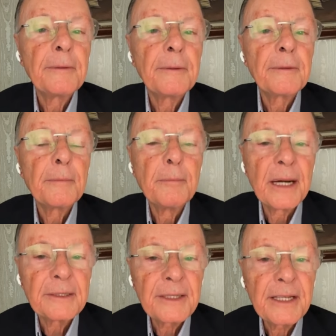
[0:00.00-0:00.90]
we
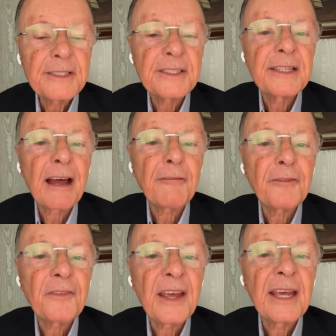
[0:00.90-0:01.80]
keep in the
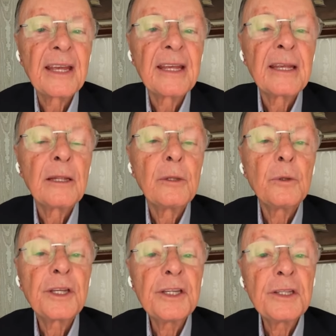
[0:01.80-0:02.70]
faith
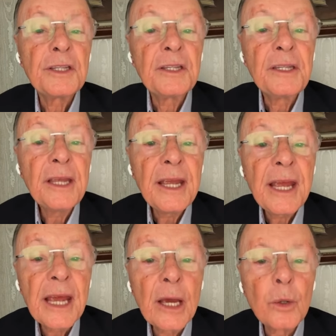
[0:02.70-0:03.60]
in what
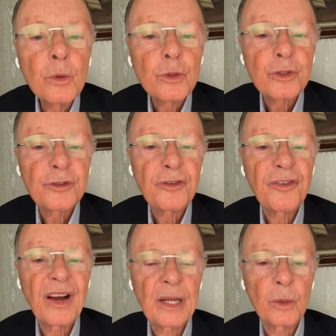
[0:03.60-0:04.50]
God
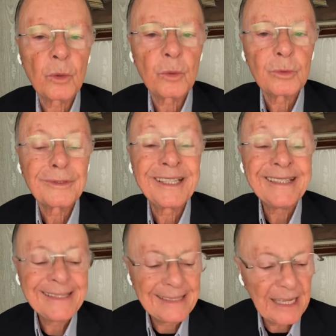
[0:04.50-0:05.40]
said.
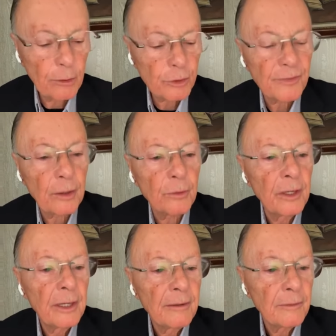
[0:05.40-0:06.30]
What God said.
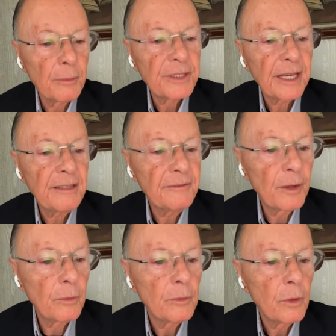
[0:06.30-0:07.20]
Let's have a look um
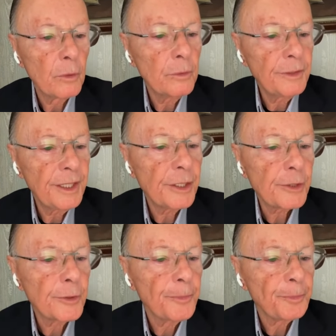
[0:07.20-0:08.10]
here at um the
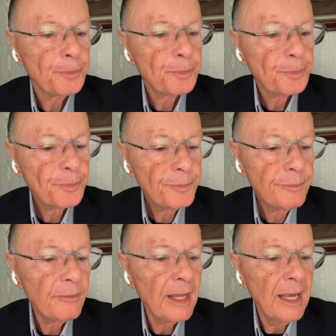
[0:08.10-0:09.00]
text.
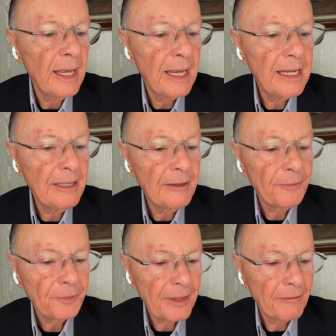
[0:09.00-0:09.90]

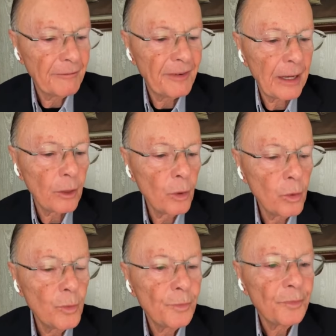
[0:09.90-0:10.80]
He
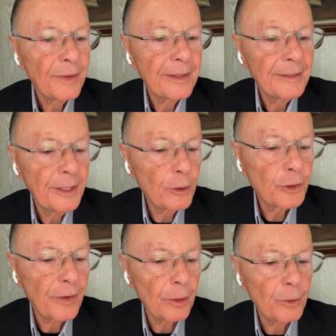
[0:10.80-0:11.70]
said, God
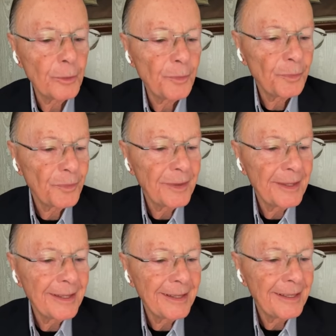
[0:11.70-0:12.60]
said
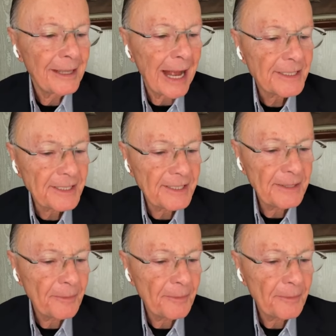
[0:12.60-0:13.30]
like this